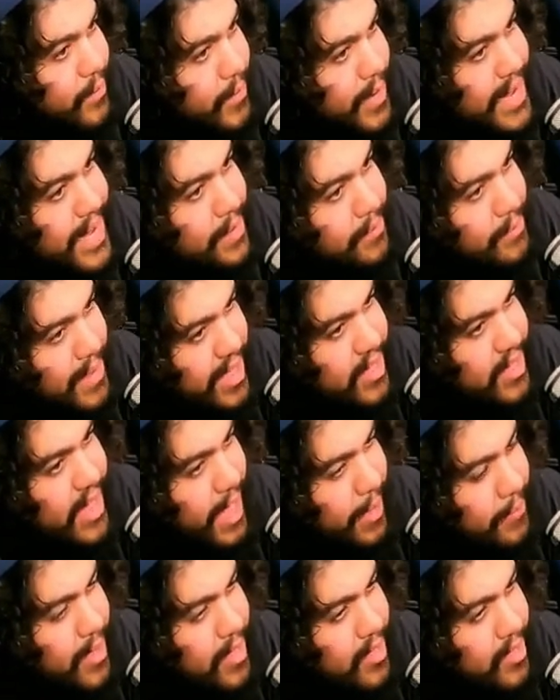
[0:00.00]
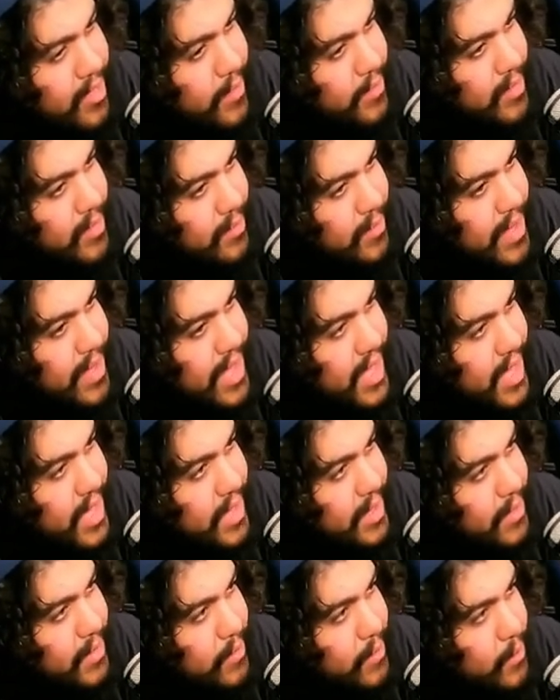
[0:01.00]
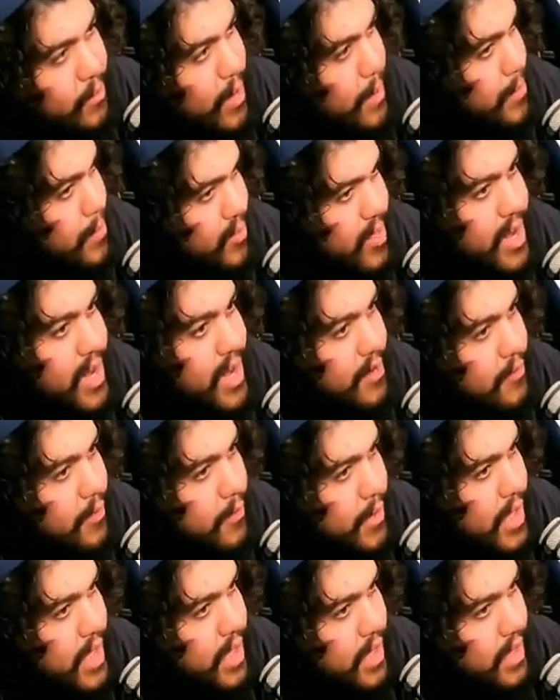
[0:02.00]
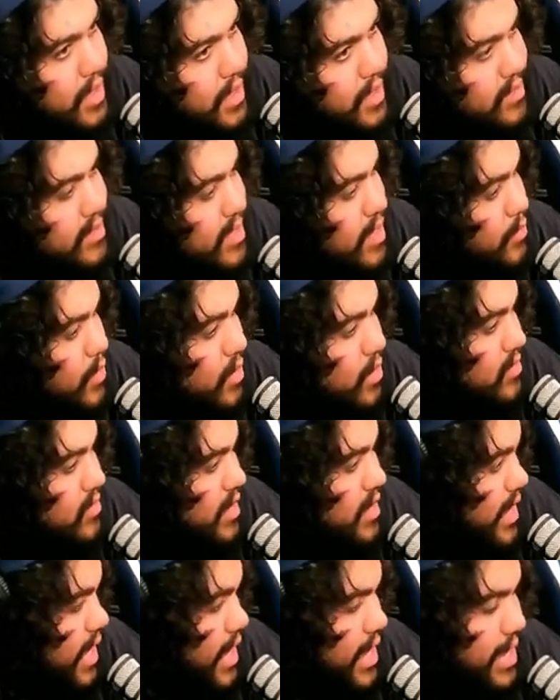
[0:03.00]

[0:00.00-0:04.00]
need a big championship to be represented every week. And Seth Rollins is like, I